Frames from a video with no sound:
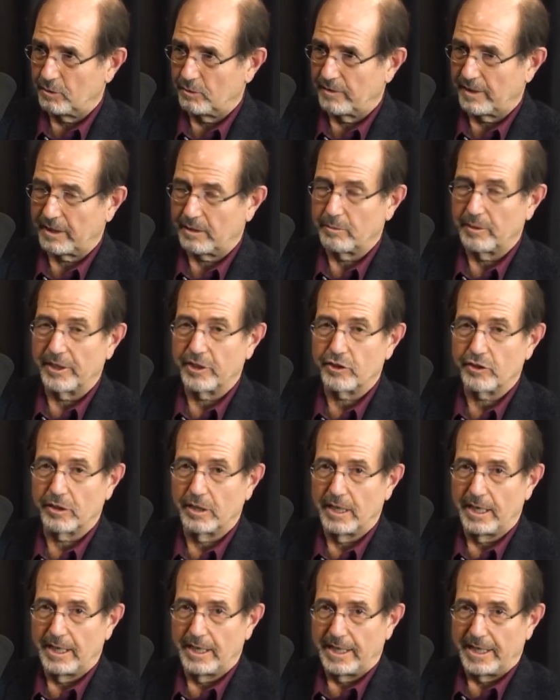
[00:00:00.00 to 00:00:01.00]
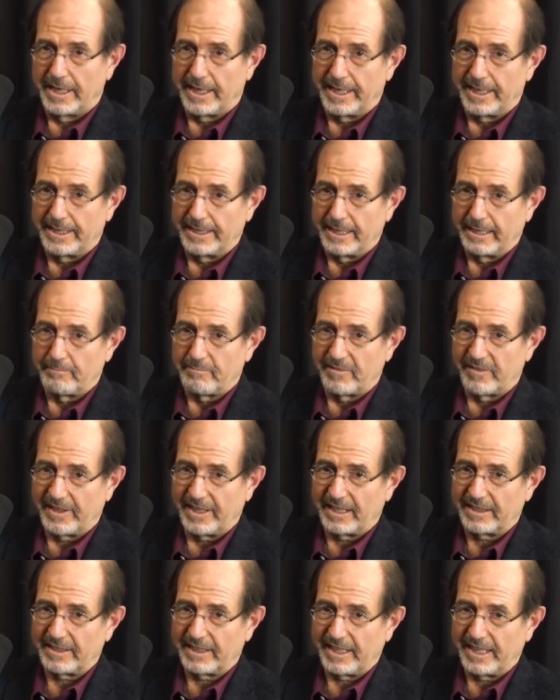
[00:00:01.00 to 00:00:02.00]
to the question, and um, the
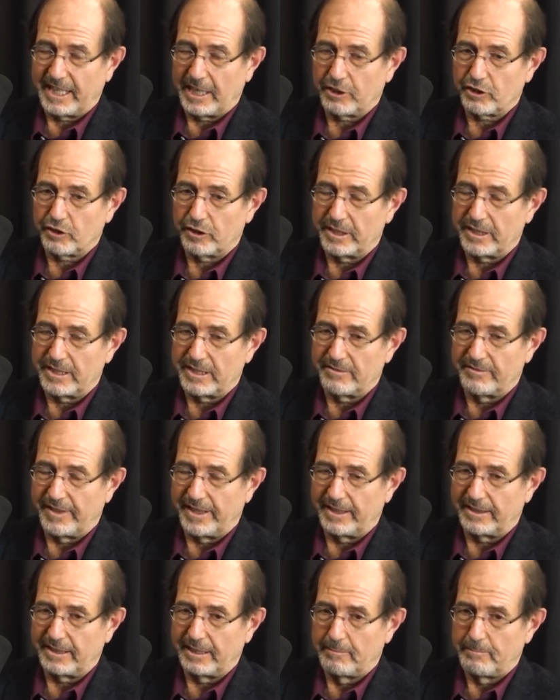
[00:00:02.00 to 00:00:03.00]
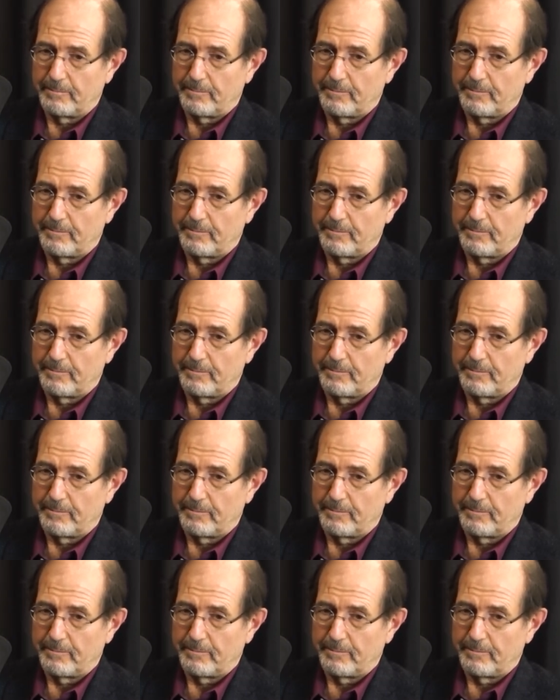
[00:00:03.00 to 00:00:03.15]
gut reaction is that